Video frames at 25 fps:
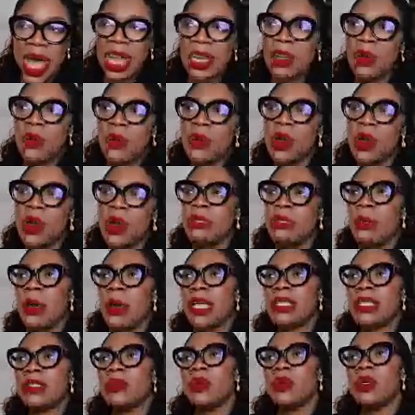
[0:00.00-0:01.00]
the worst
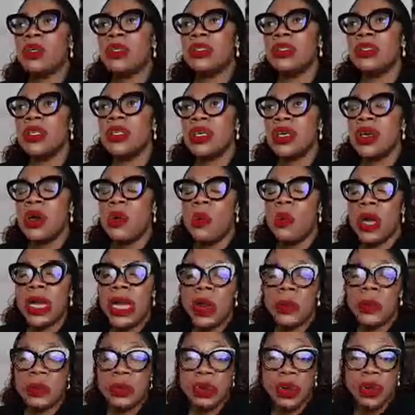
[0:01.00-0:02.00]
part was when I
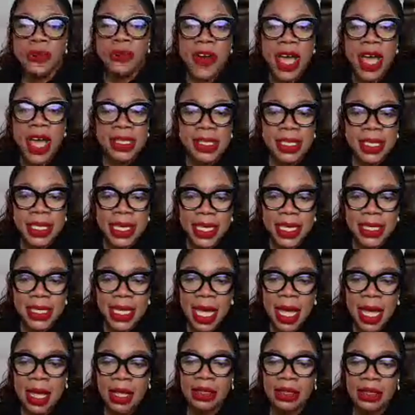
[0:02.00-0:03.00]
would go for
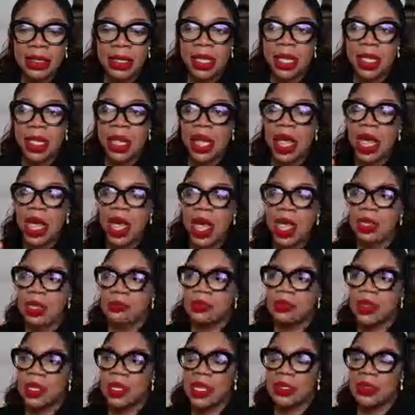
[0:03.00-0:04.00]
antenatal,
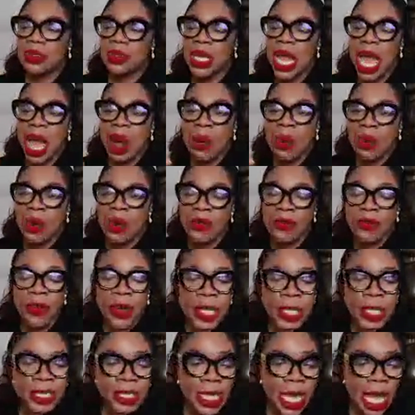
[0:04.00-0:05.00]
today I will go for
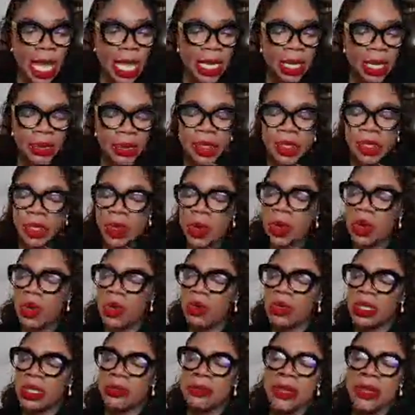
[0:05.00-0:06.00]
a scan and they say,
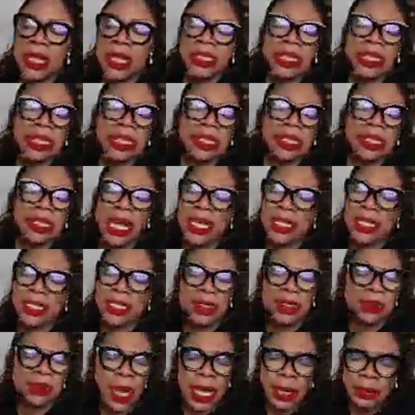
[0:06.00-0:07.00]
oh, the placenta is in
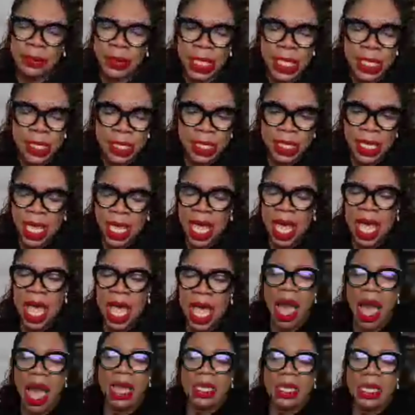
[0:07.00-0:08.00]
the right place.
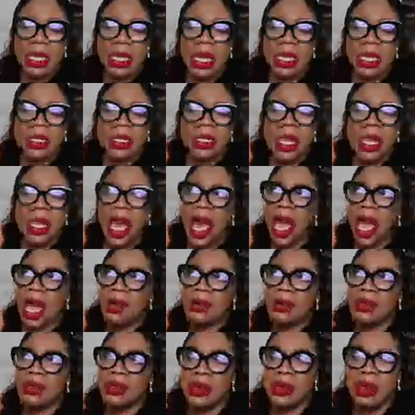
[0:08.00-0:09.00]
And then I
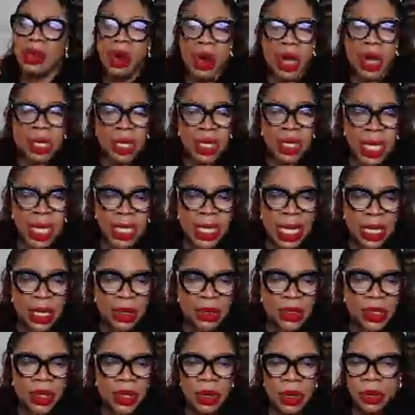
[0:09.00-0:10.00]
will go another day and they'll
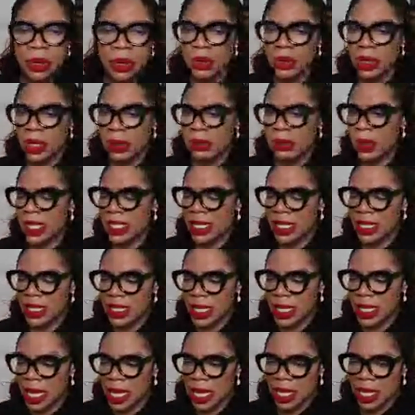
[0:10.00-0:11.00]
say, oh, the
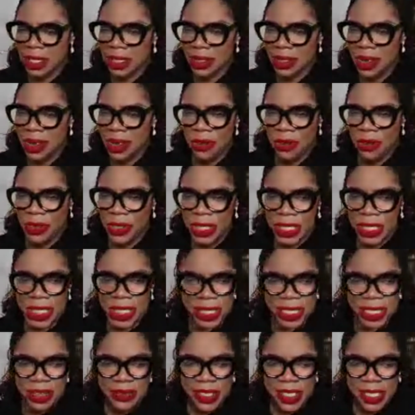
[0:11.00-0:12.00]
placenta is covering the
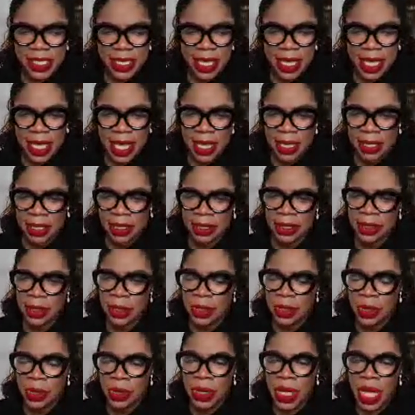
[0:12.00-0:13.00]
cervix again.
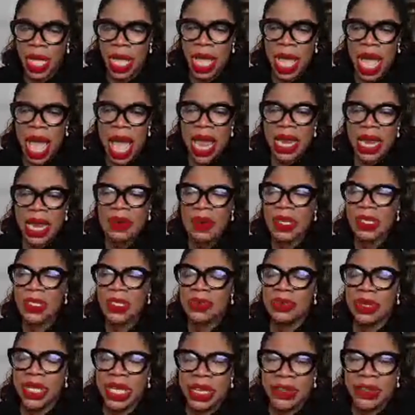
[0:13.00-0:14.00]
And it was
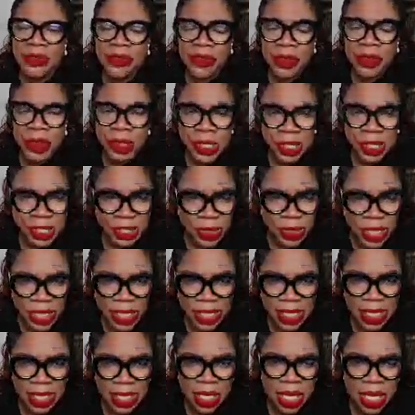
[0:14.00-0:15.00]
really
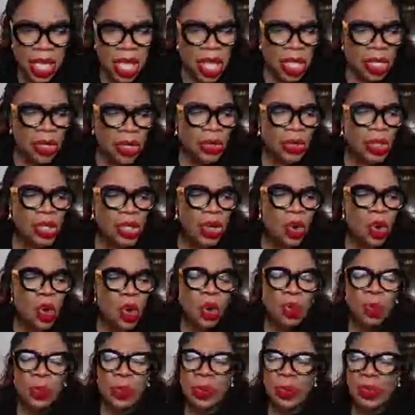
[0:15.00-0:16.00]
frustrating. The
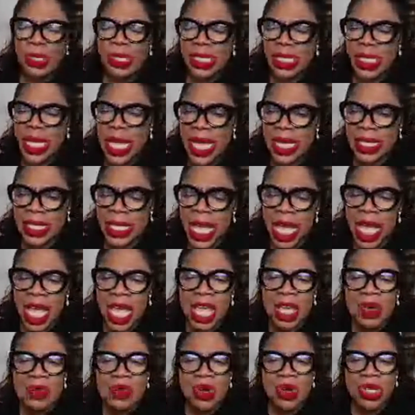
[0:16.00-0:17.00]
whole process,
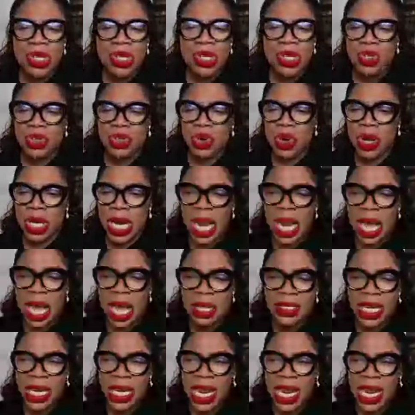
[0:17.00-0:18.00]
it was drawn
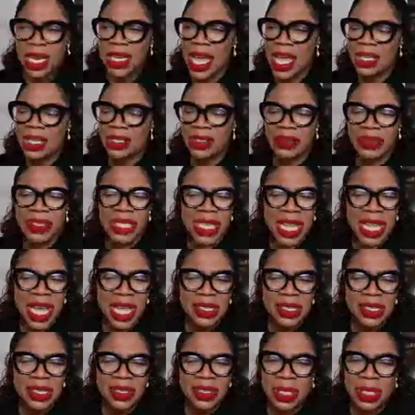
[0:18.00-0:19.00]
out. At the end of the day,
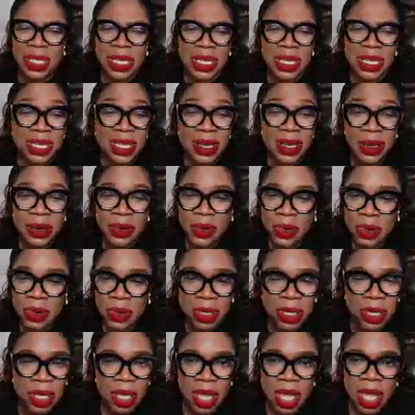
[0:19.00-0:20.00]
I just thought, I said,
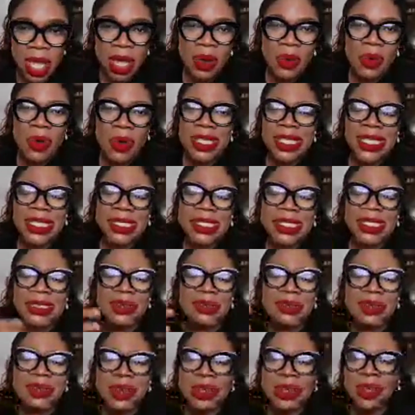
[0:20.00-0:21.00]
look, what is the
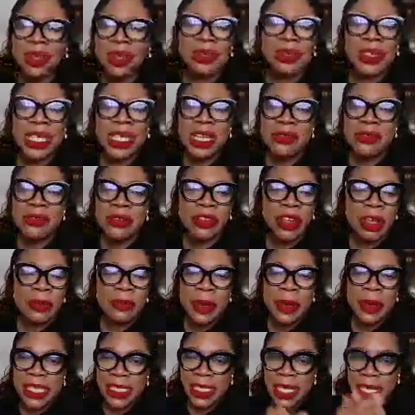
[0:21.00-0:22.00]
mode of delivery for a
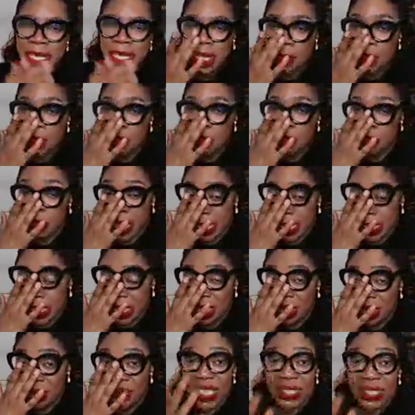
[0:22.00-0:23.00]
placenta previa?
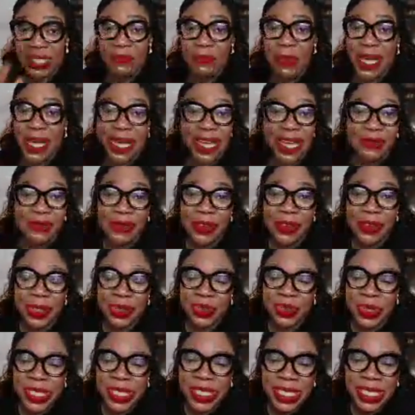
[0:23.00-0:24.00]
Instead of this back and
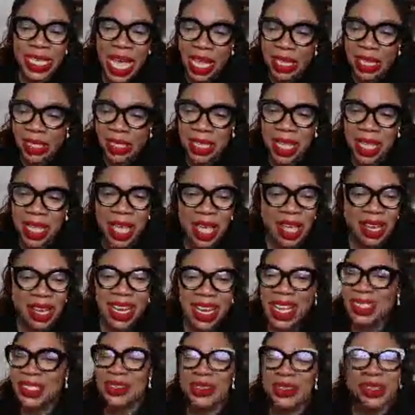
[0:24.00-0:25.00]
forth with scans,
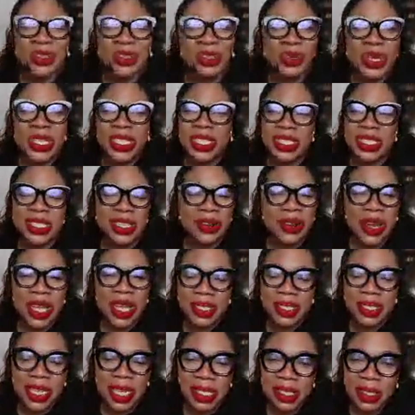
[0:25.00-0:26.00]
let's just do a
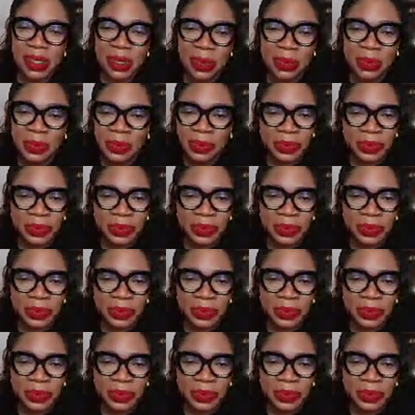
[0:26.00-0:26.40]
cesarean section.